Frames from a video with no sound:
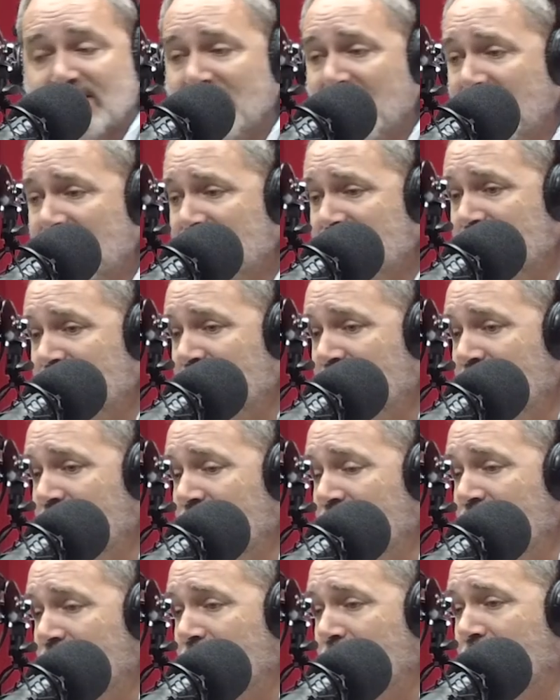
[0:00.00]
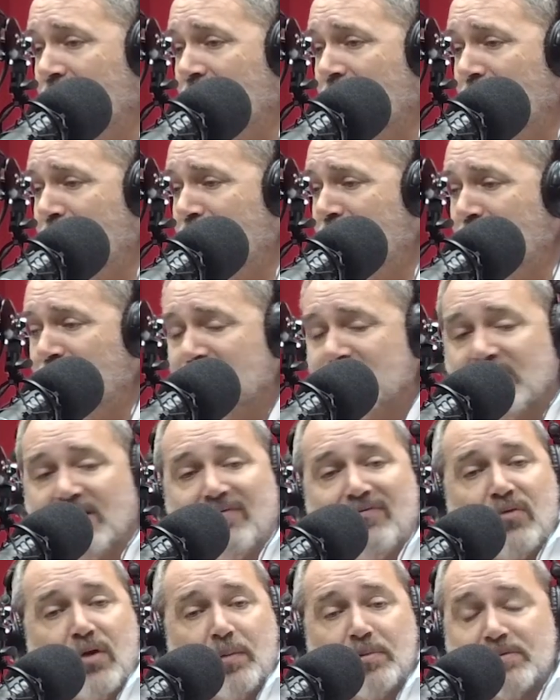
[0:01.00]
States, publisher
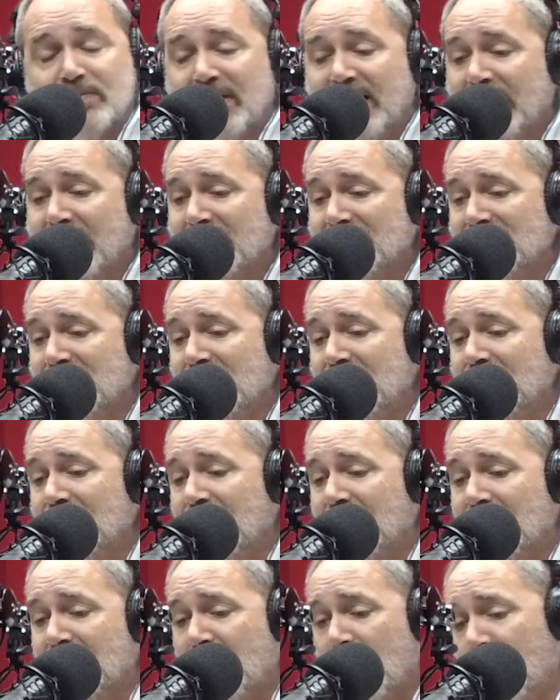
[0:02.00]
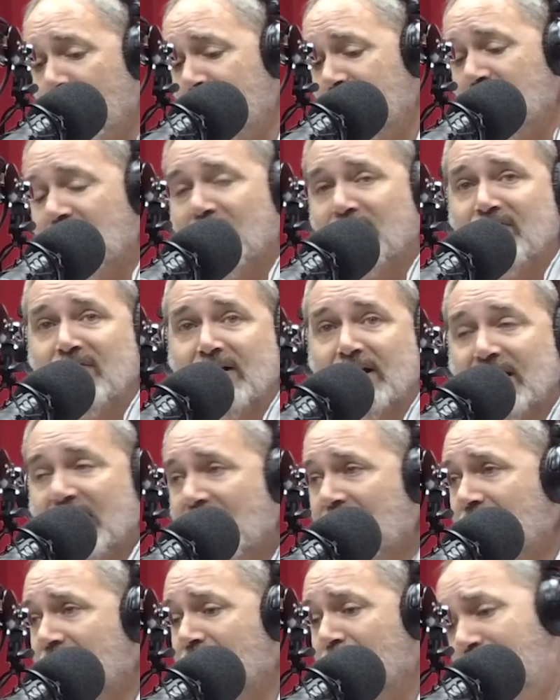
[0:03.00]
of Forbes magazine, I hope you don't
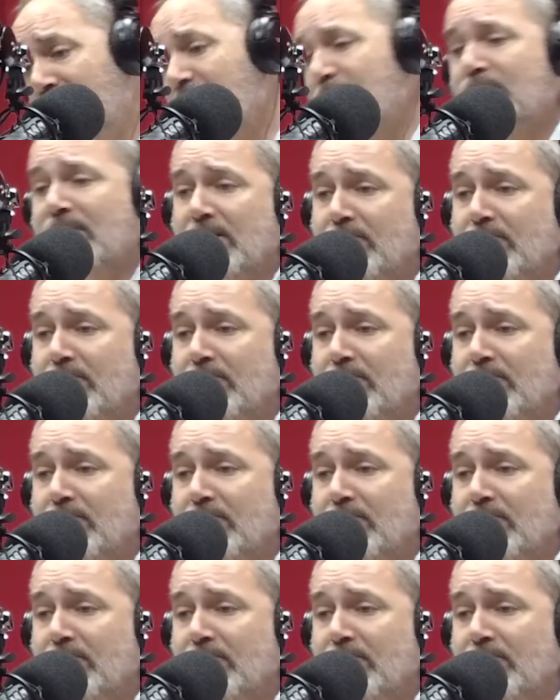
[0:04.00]
forget the big